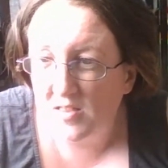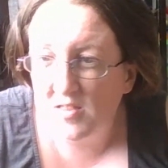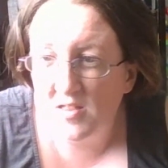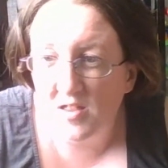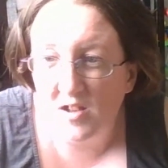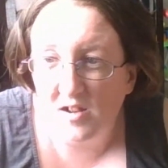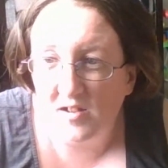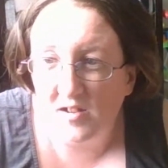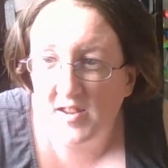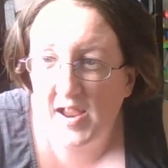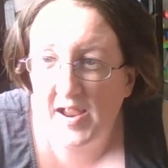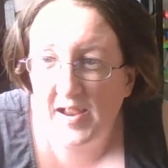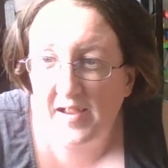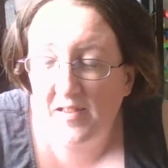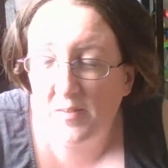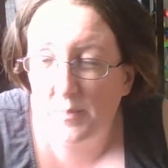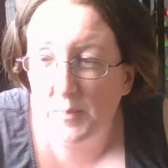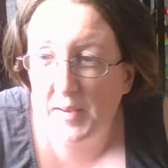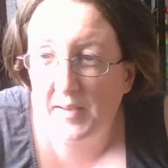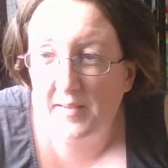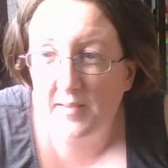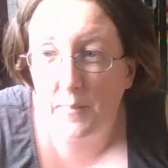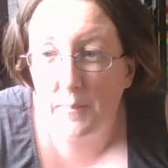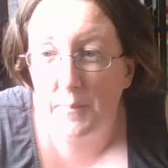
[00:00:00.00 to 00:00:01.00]
Little
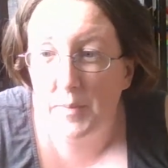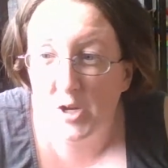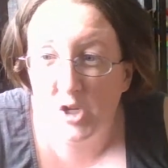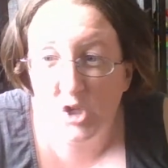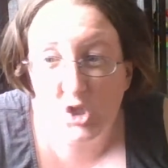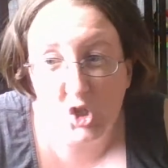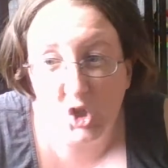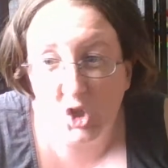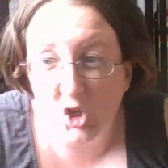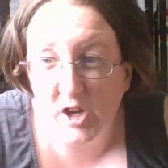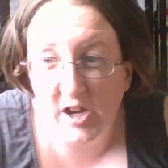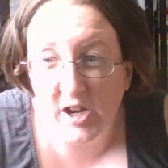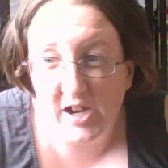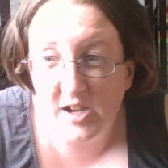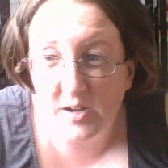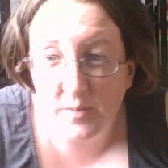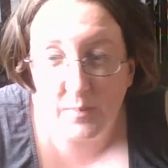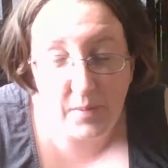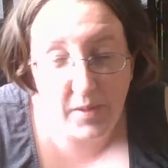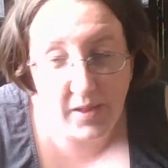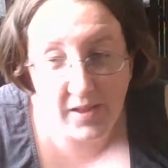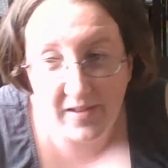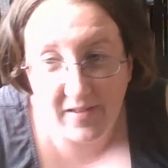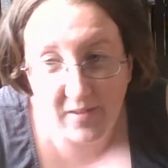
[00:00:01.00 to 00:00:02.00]
Tykes makes a bunch of
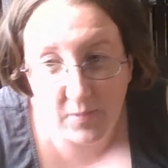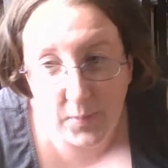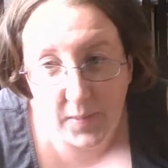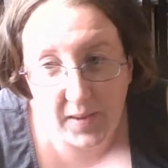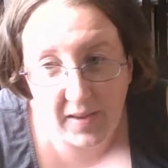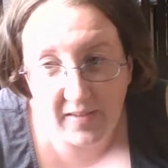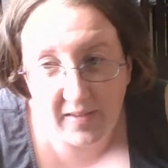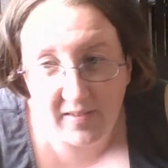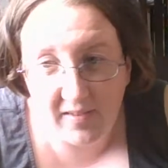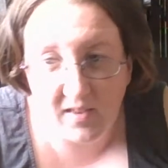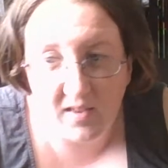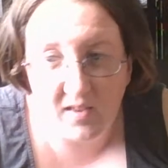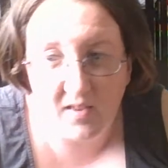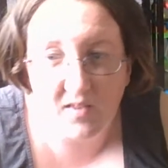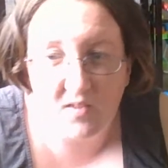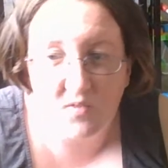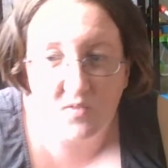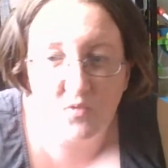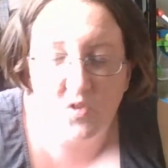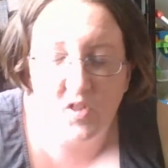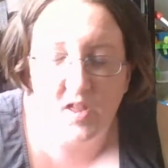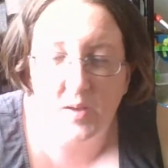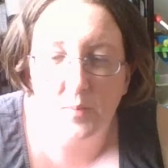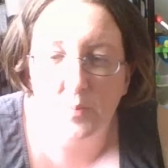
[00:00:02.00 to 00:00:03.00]
great play
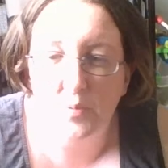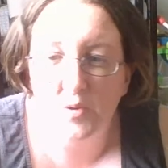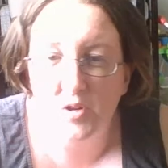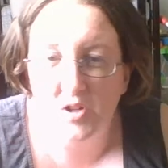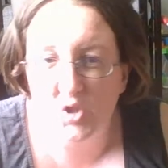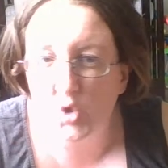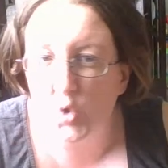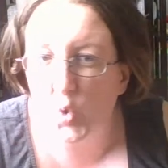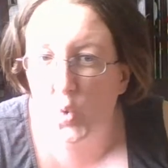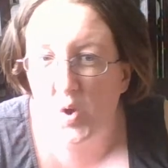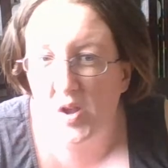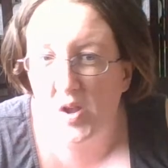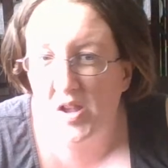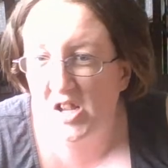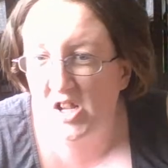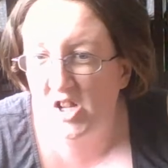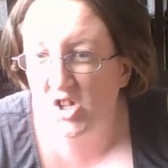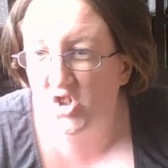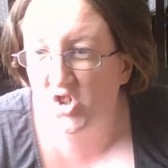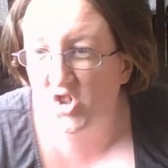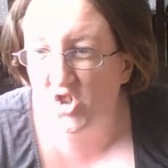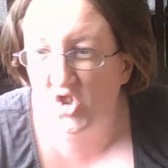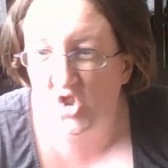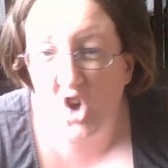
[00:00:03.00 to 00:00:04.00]
spaces for like preschool
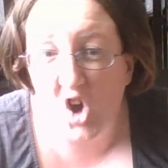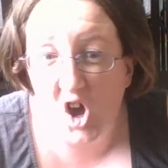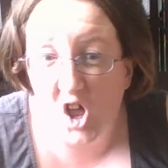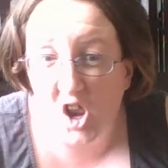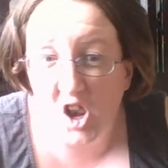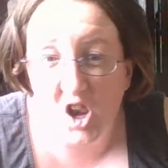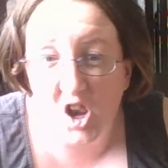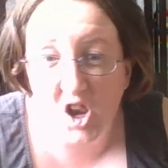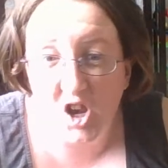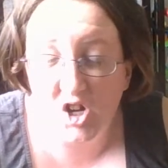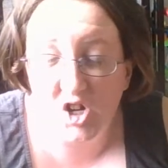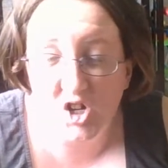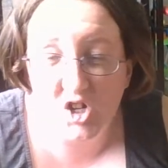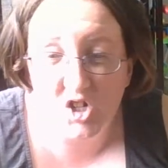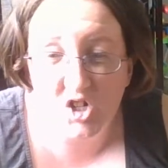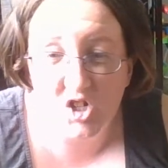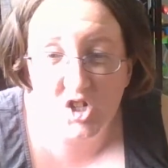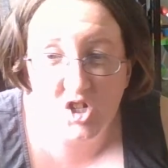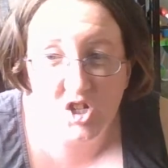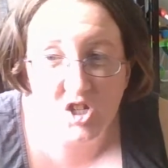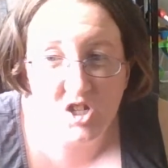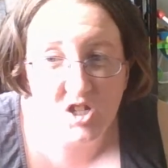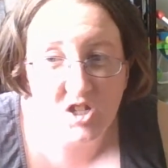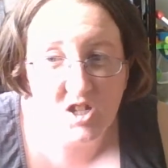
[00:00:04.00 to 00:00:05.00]
age and
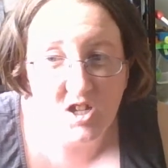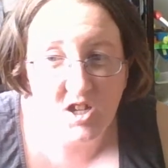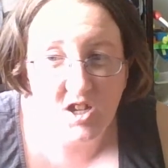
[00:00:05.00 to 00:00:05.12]
toddlers.